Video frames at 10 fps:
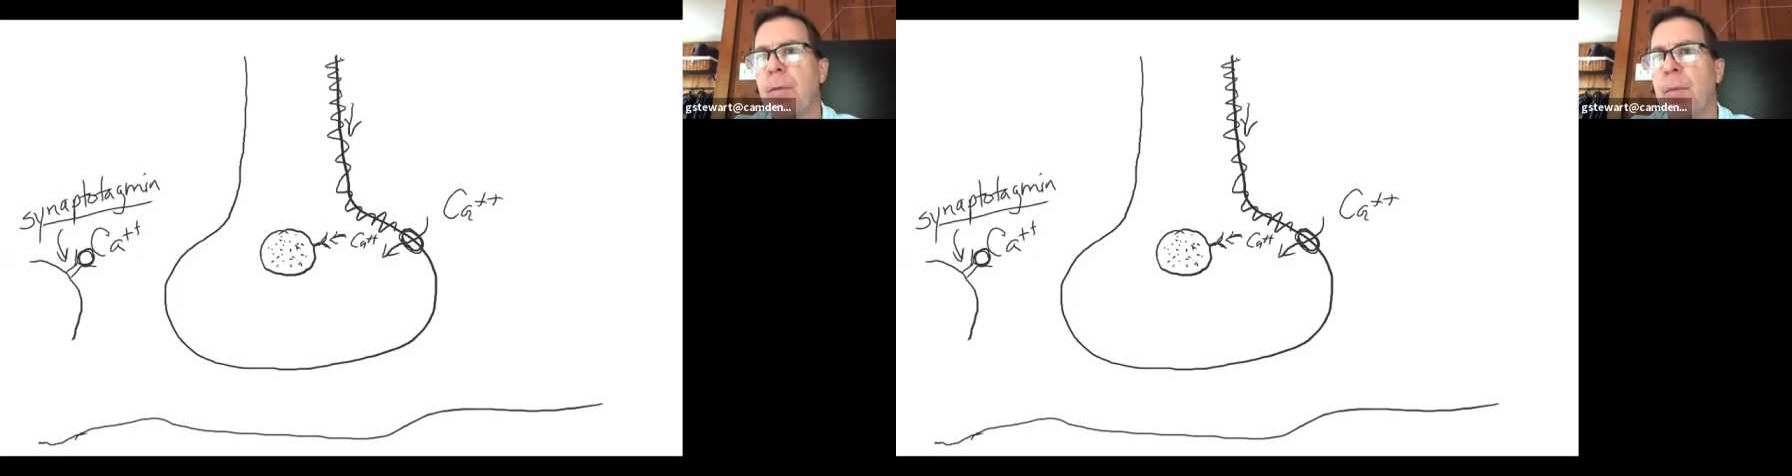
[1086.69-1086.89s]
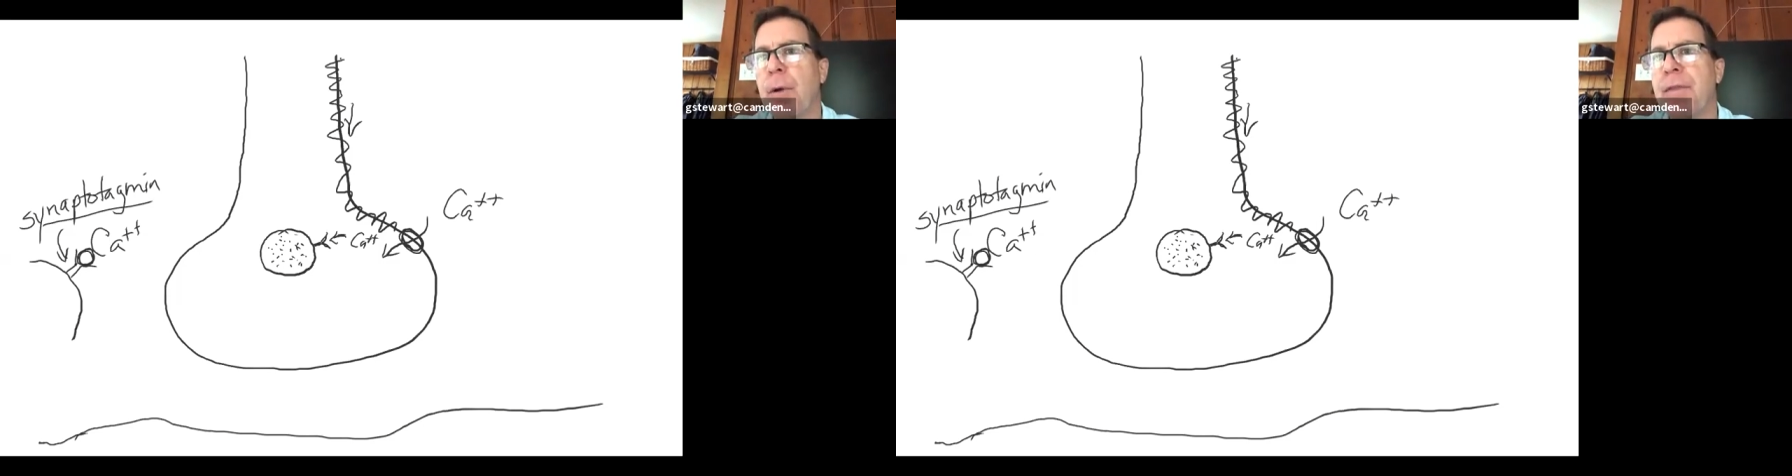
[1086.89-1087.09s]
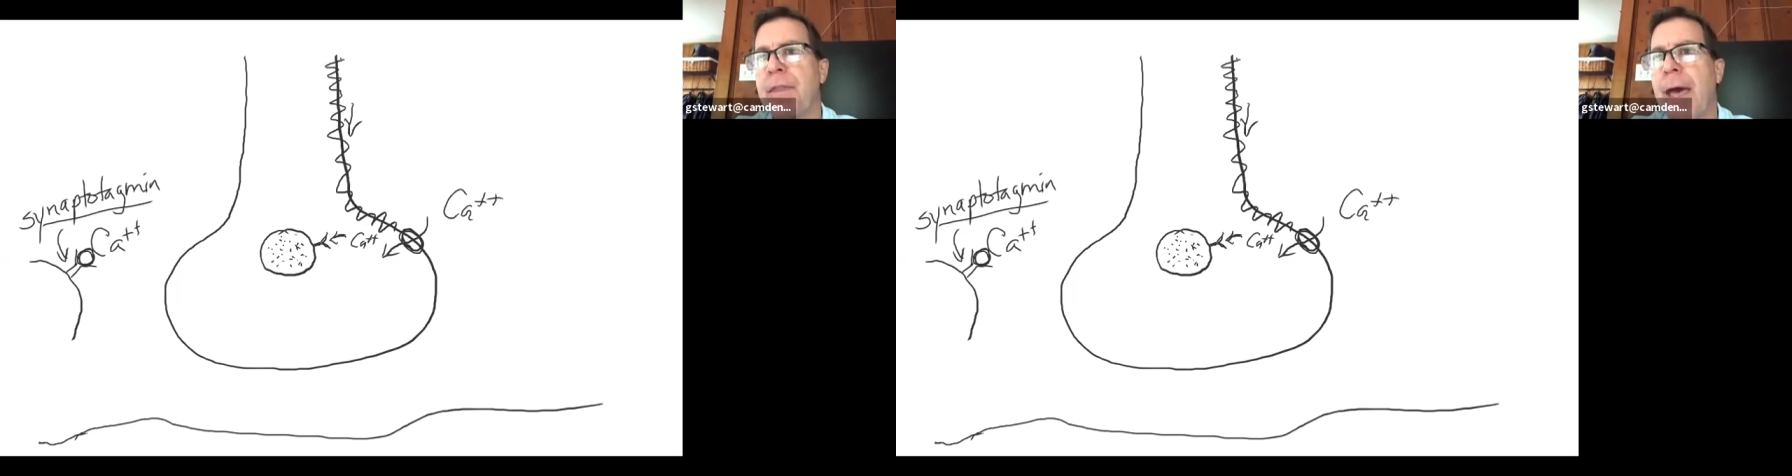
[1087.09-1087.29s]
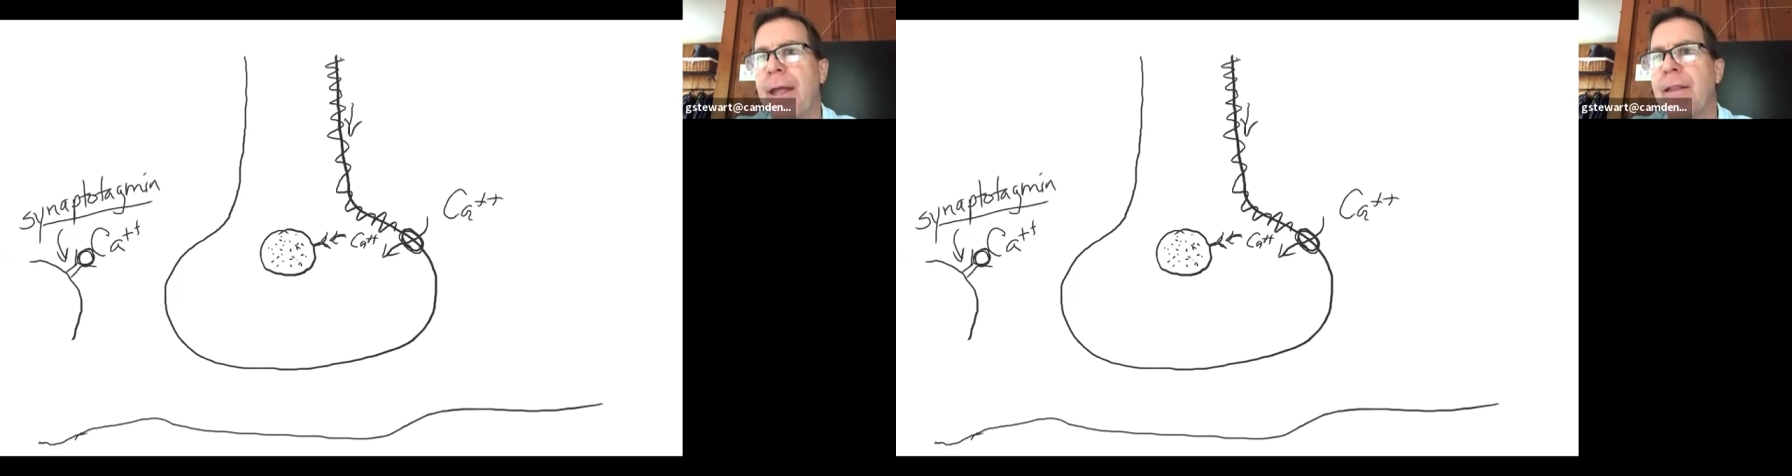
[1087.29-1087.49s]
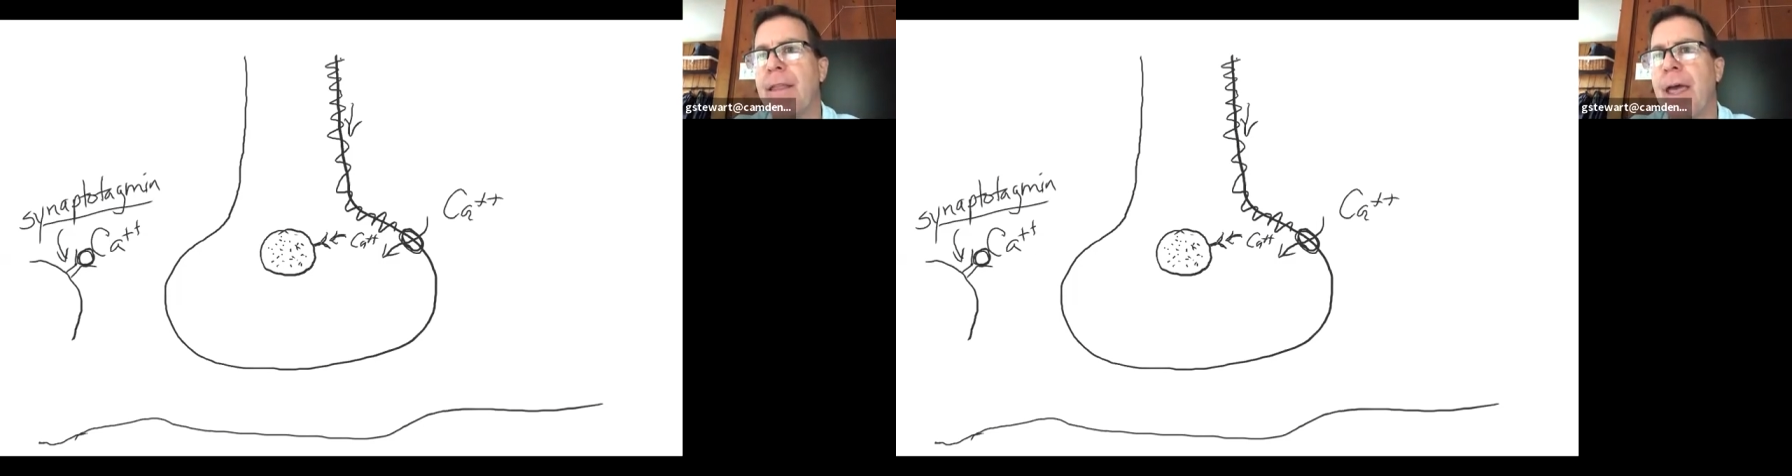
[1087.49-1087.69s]
but
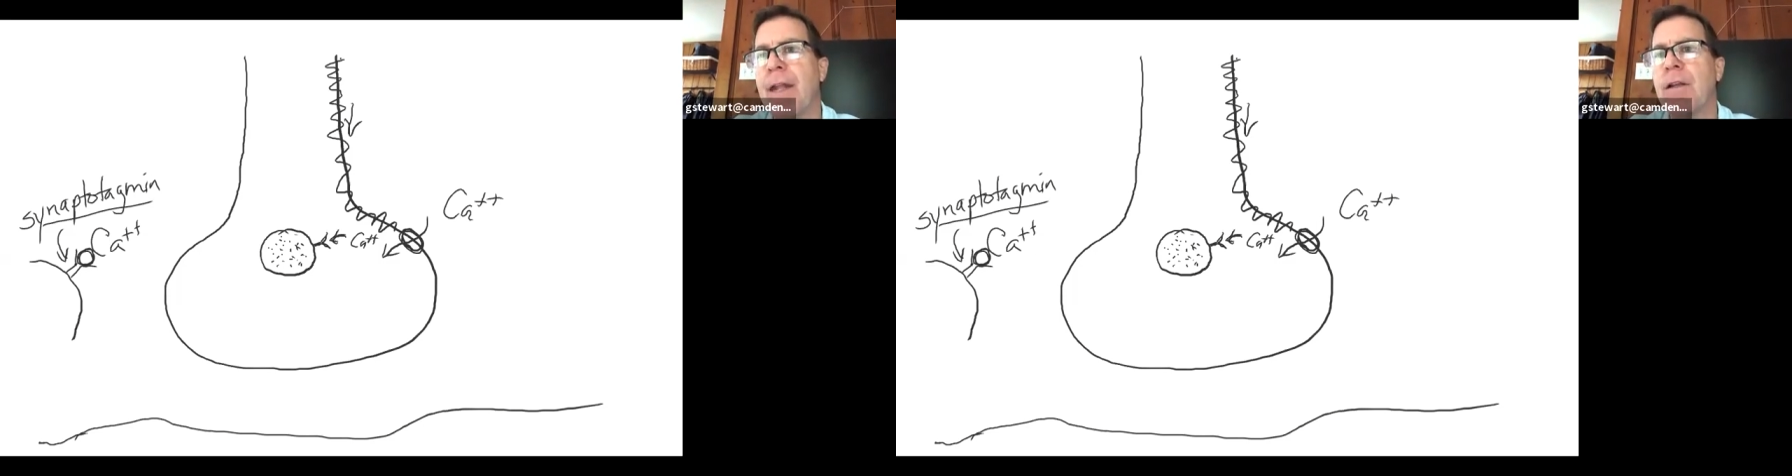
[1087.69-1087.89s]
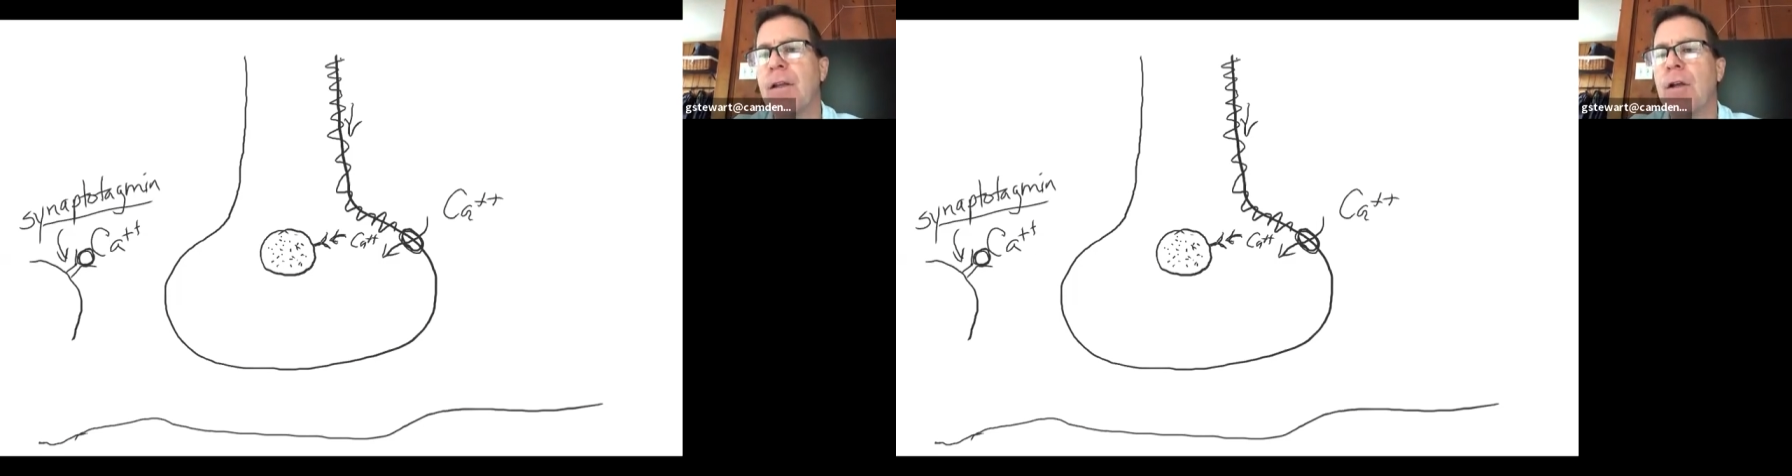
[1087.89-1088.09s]
that then